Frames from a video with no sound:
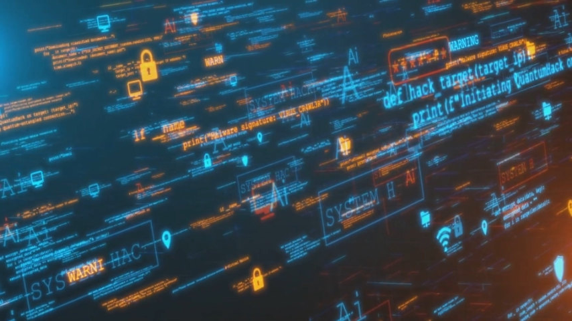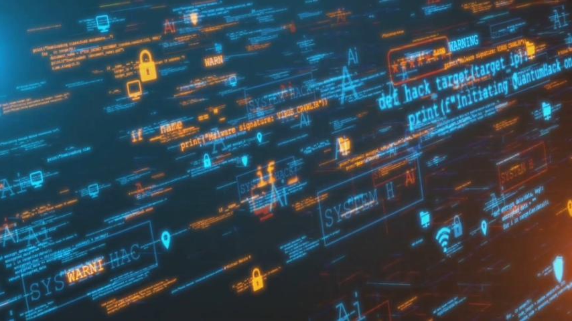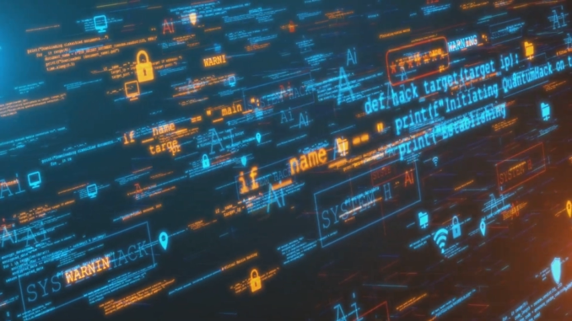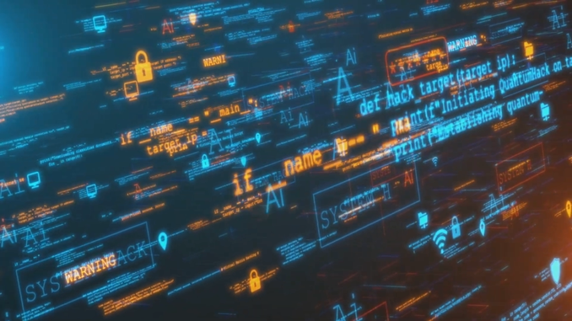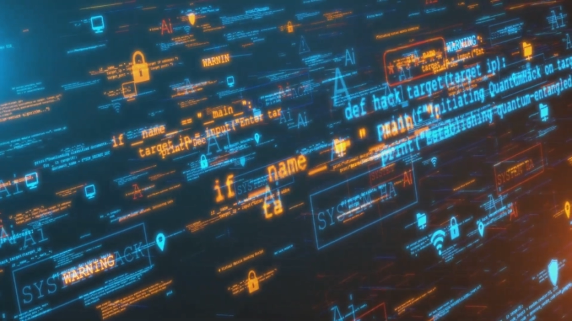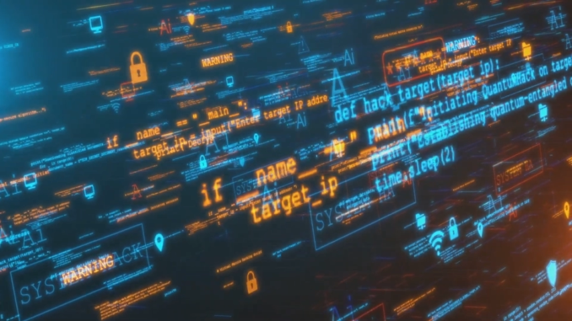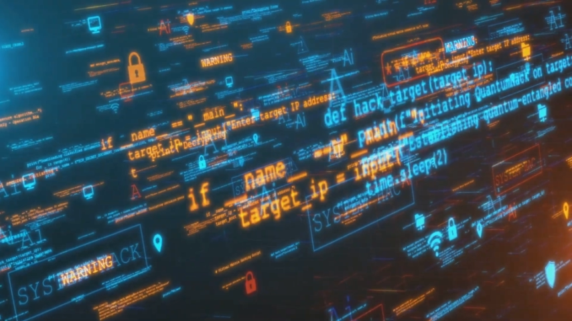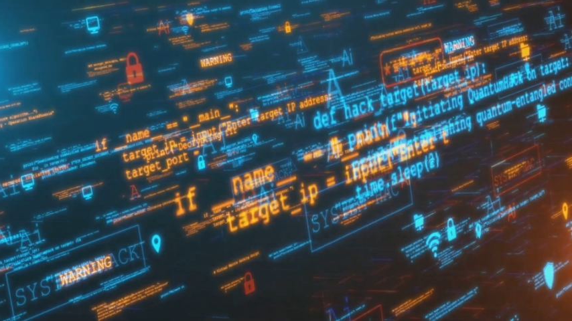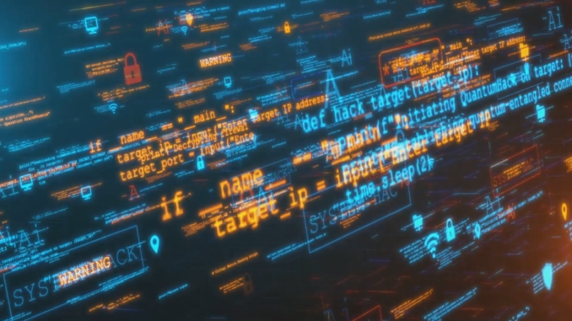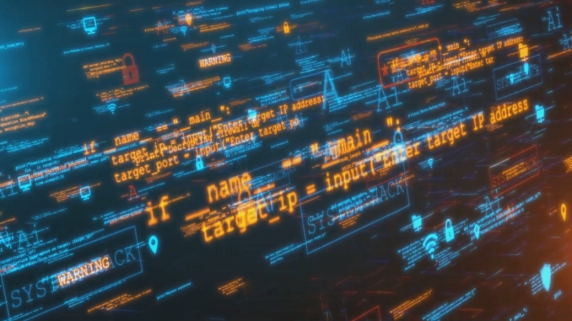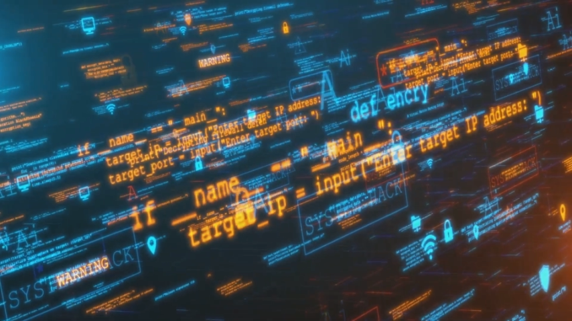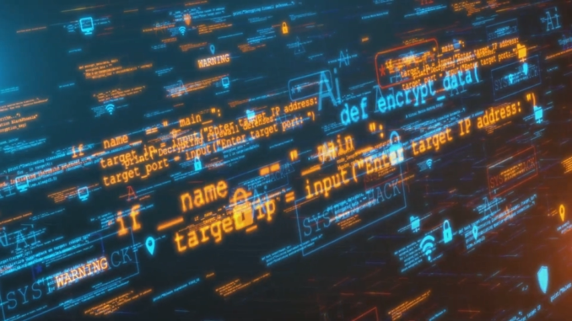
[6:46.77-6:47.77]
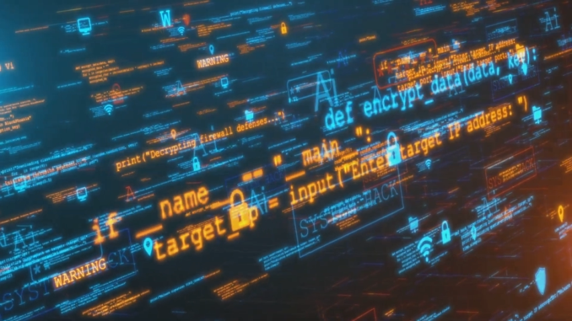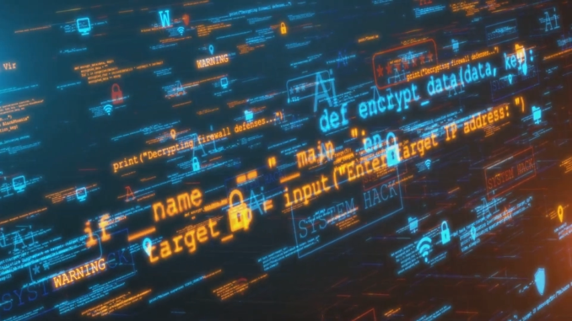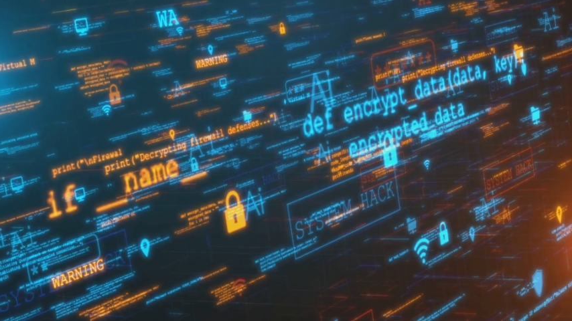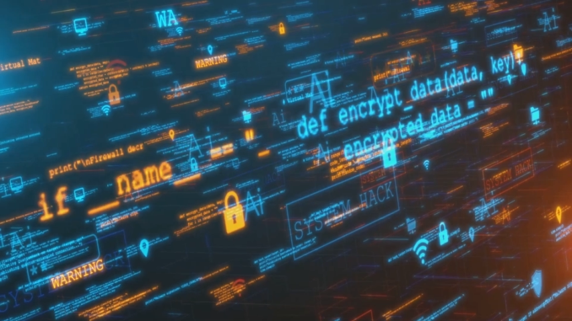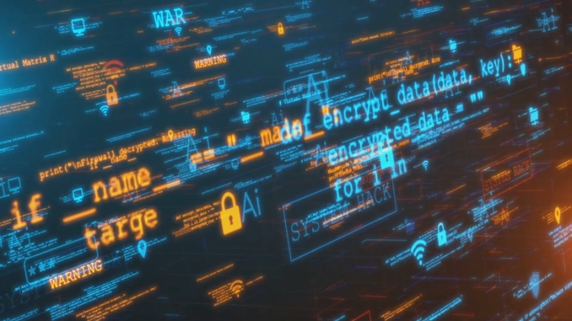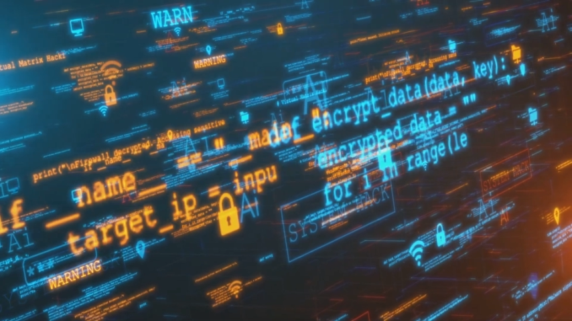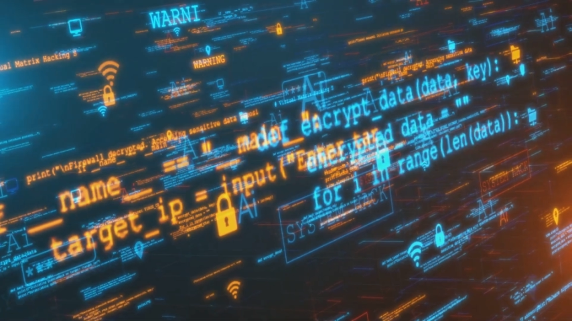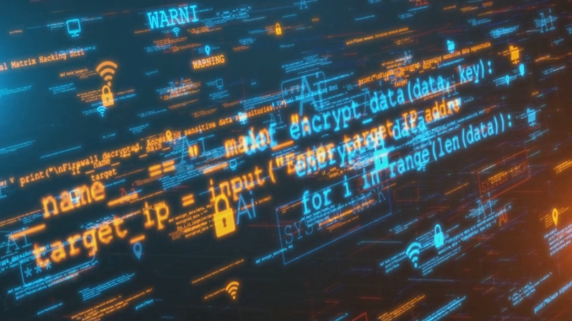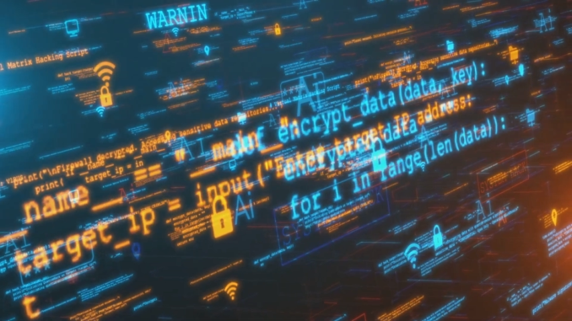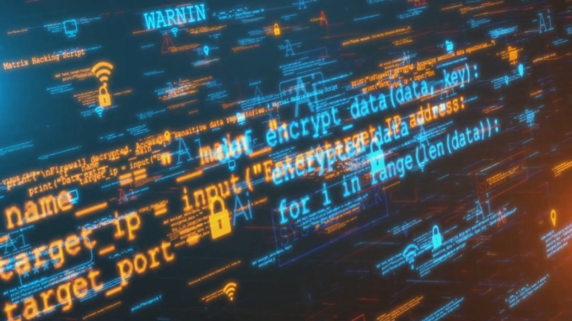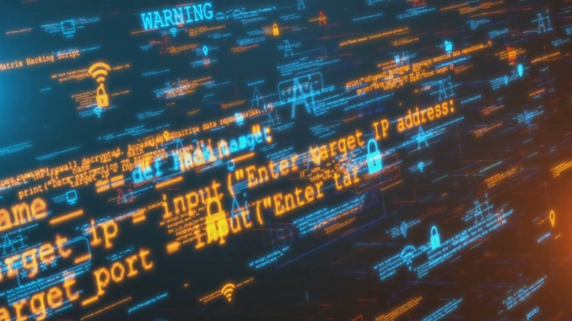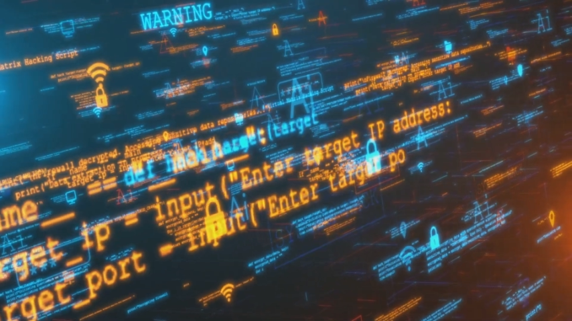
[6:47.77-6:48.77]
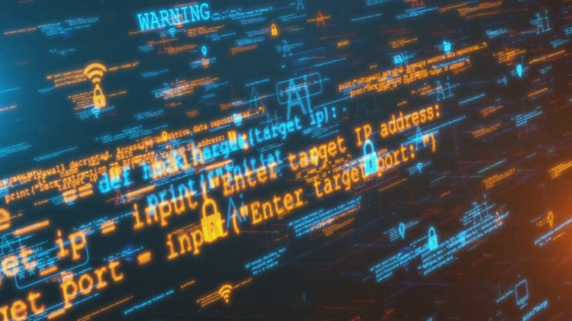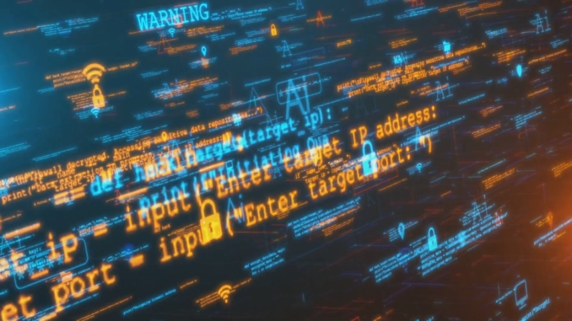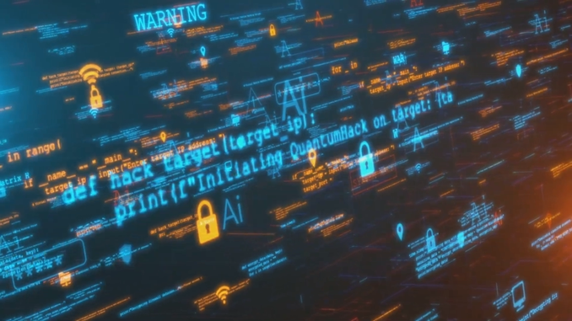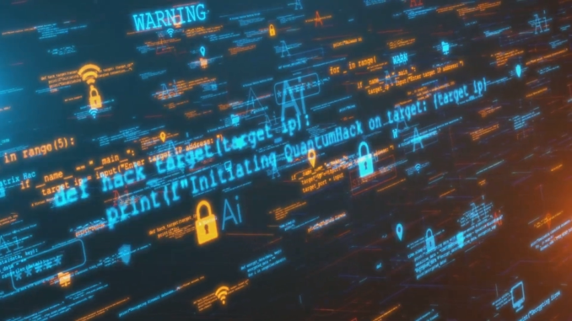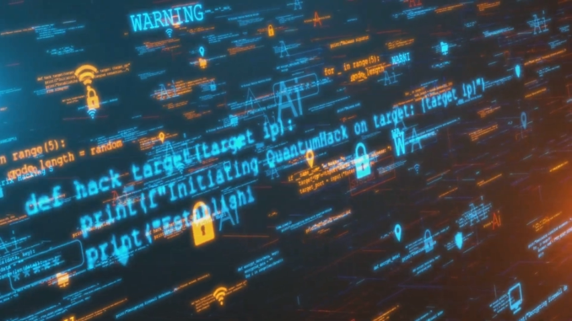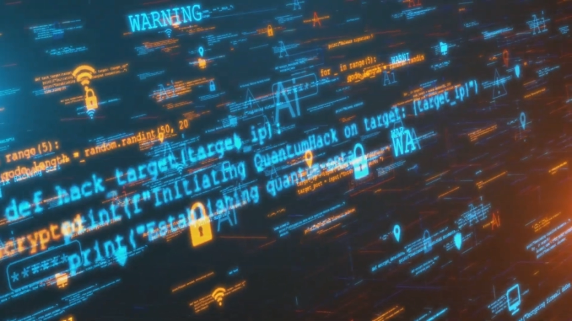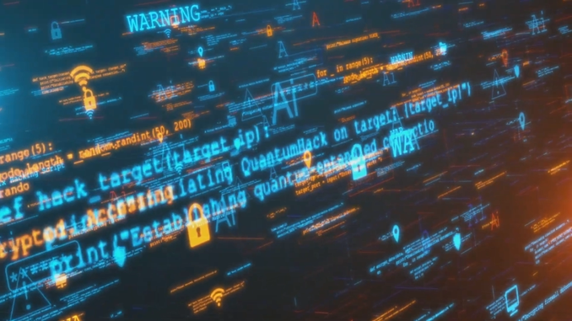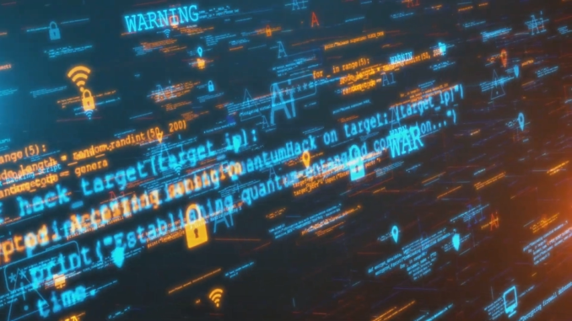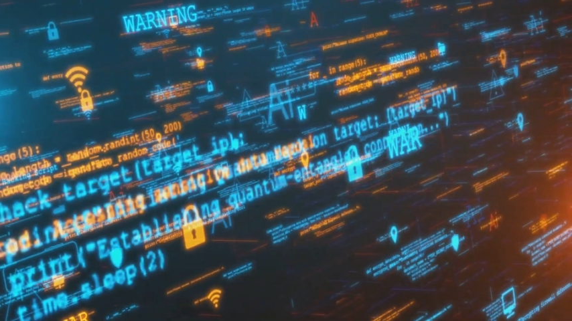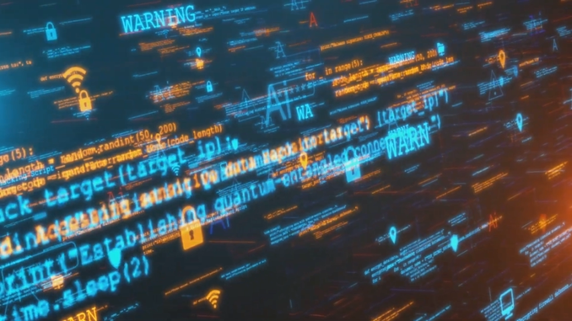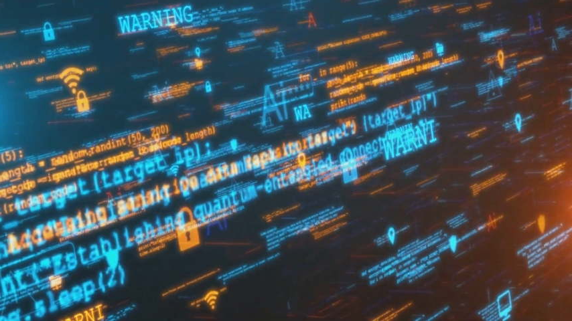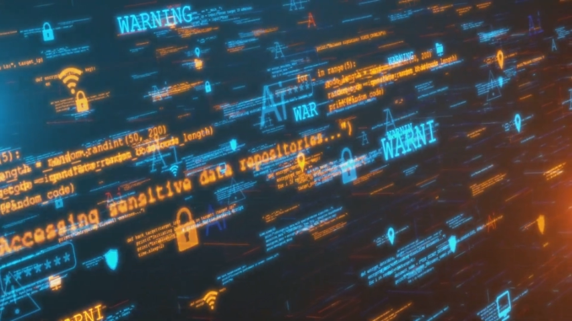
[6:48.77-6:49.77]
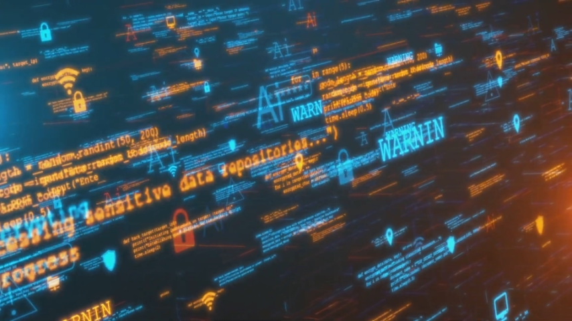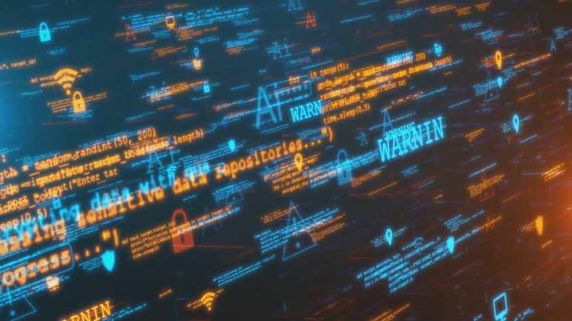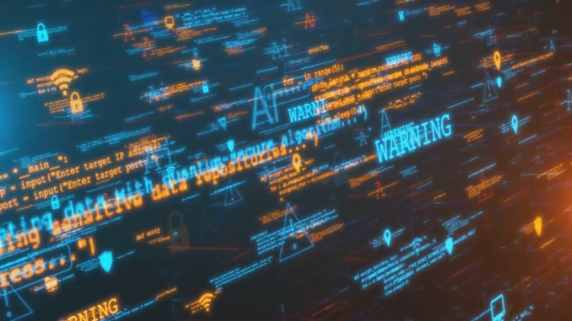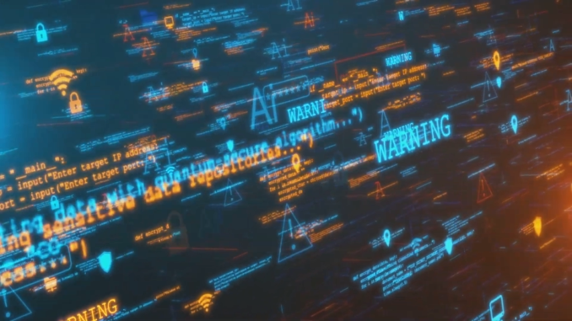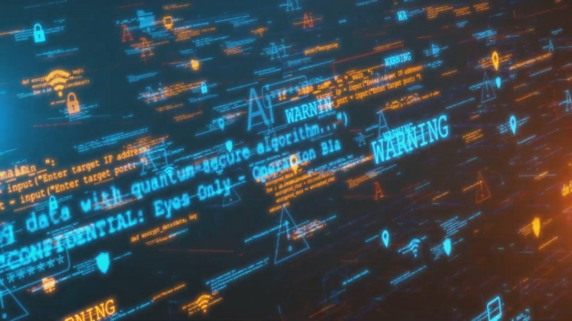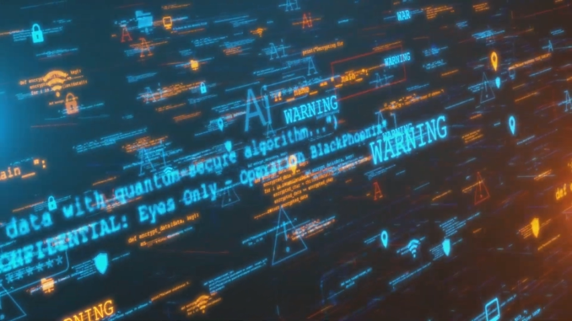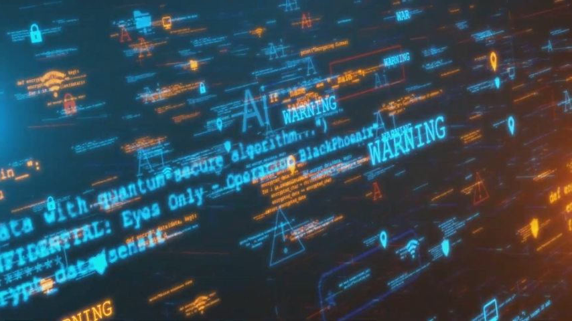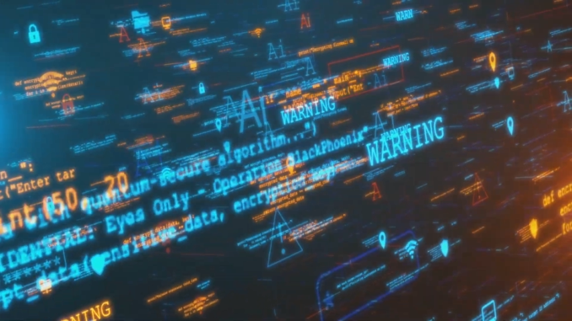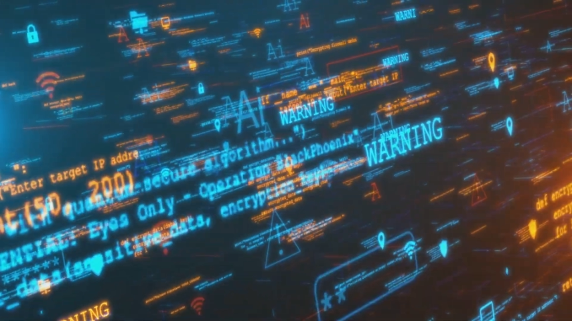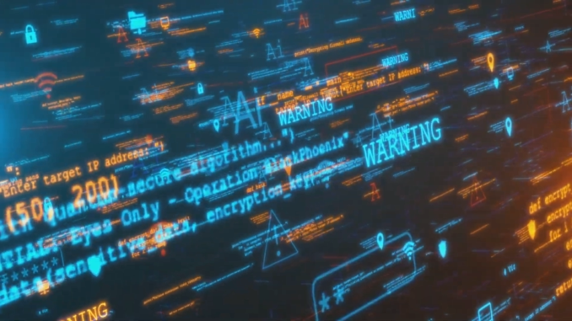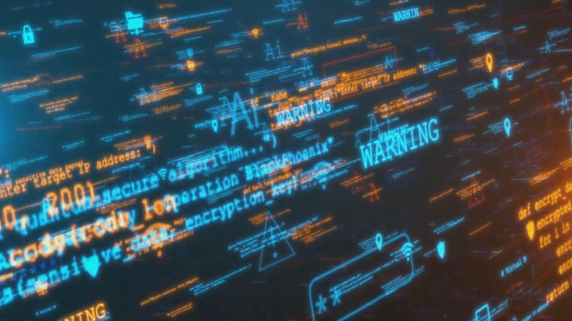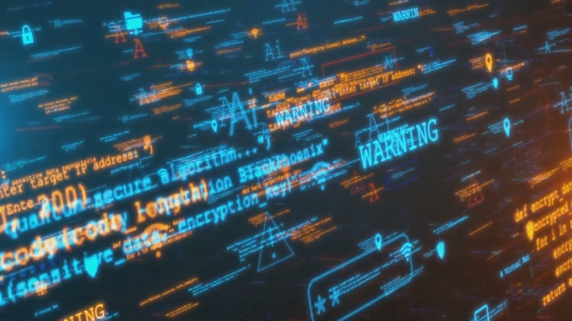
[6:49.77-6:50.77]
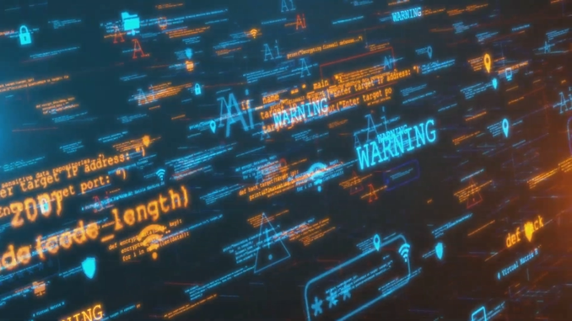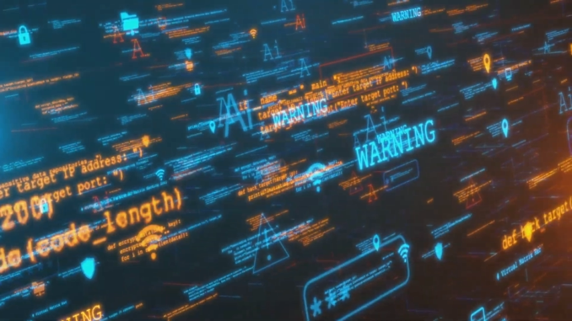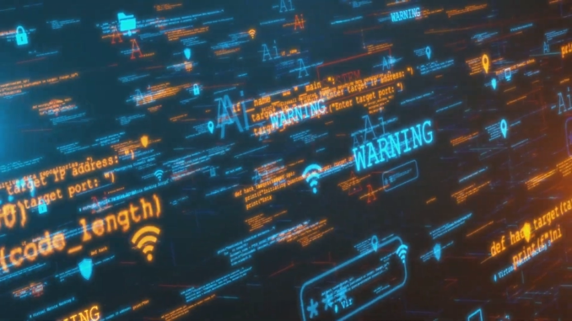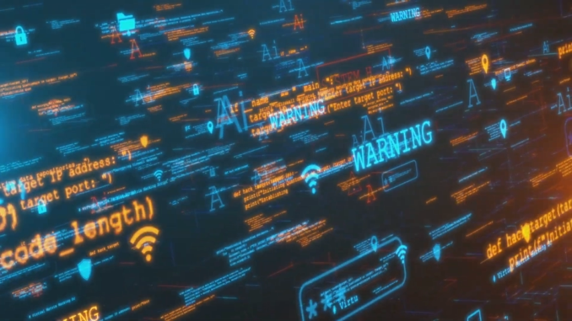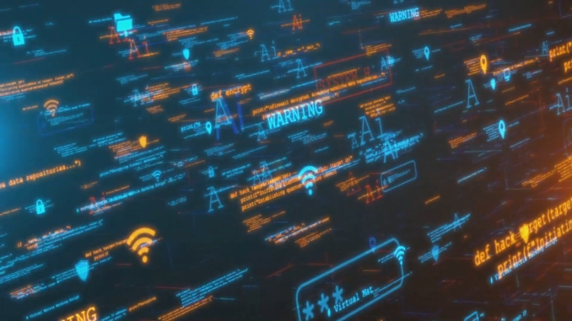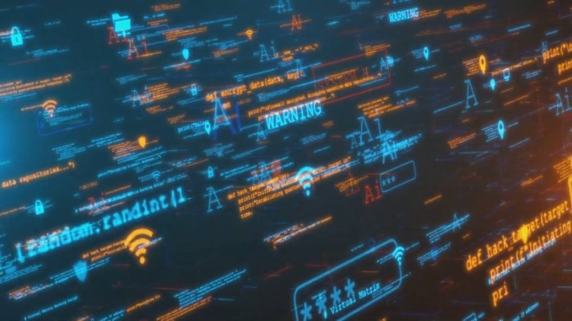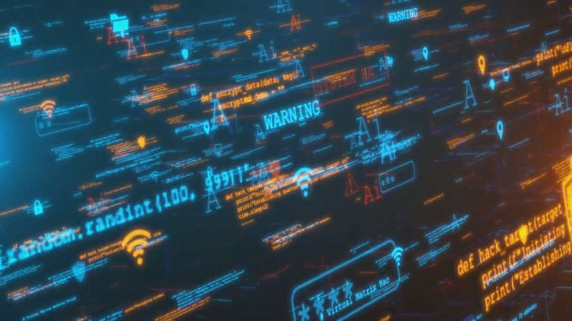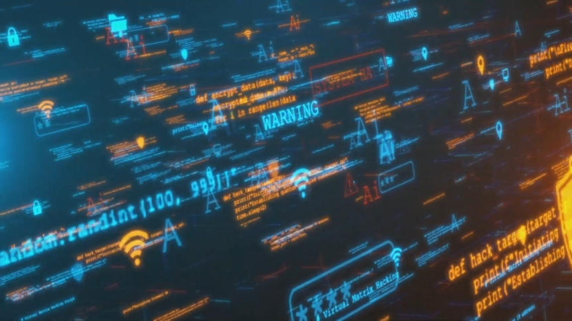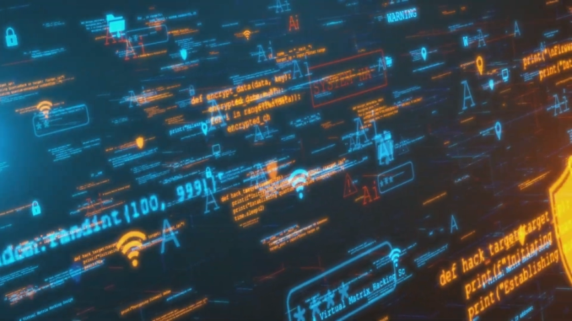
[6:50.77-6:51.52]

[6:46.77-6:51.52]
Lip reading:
No face is visible, so there are no lips to read.